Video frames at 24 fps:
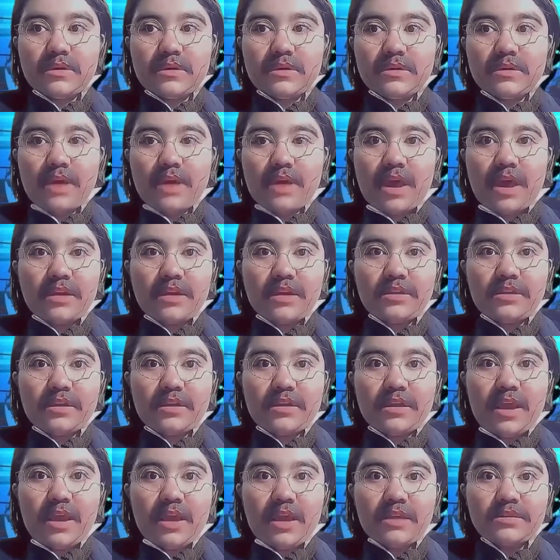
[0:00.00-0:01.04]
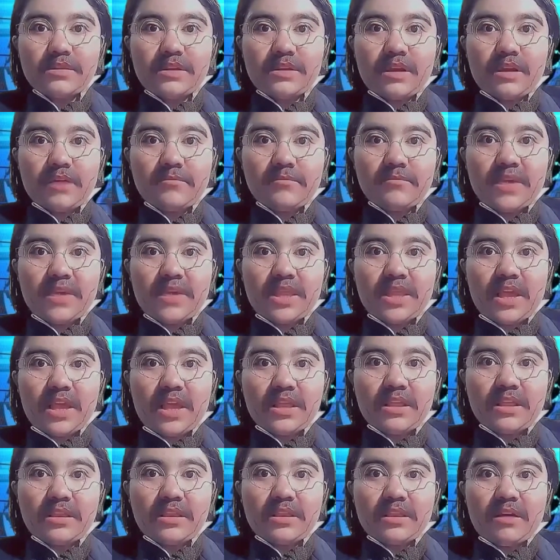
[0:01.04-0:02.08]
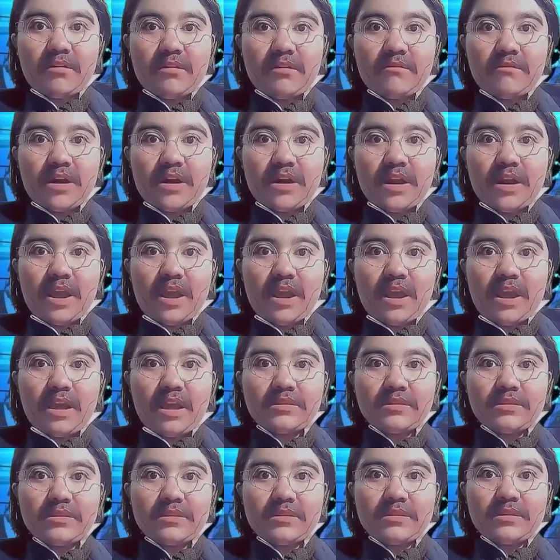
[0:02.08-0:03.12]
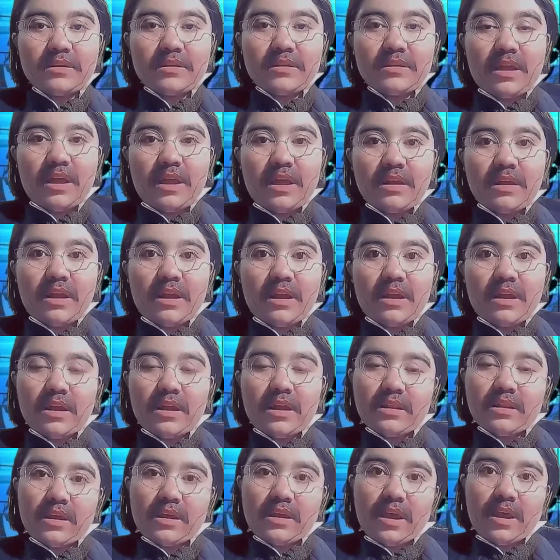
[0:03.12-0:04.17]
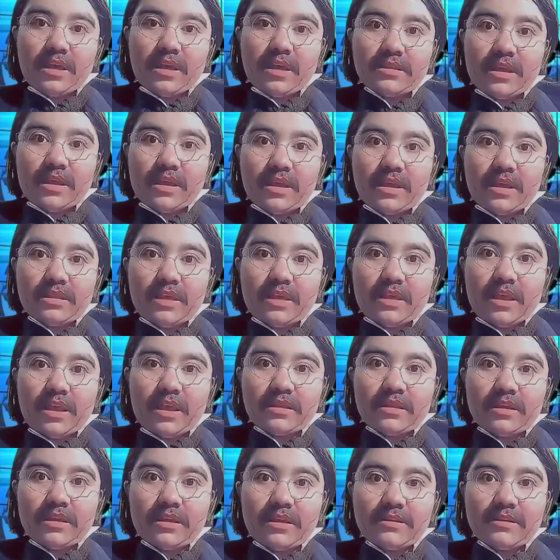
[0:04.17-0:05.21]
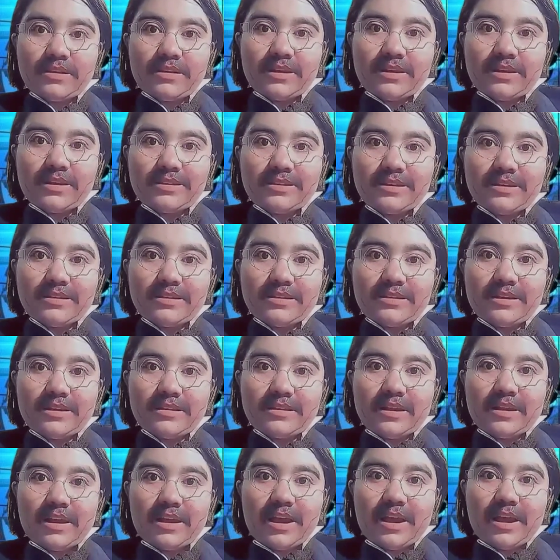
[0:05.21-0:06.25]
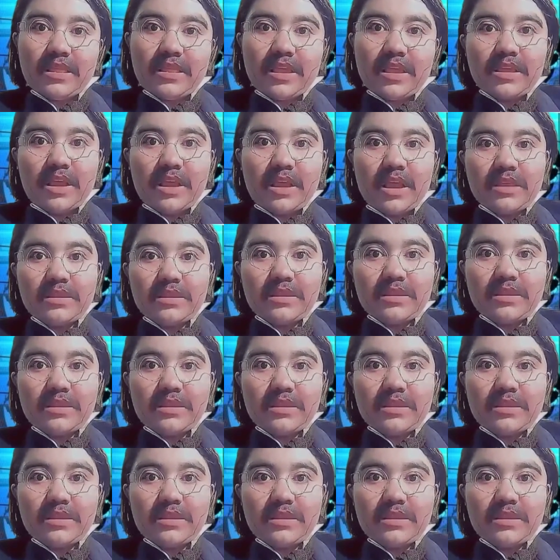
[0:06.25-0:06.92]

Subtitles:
Hi, at the moment I don't know where am I, but I'm happy to explain part of my studies that I have been doing.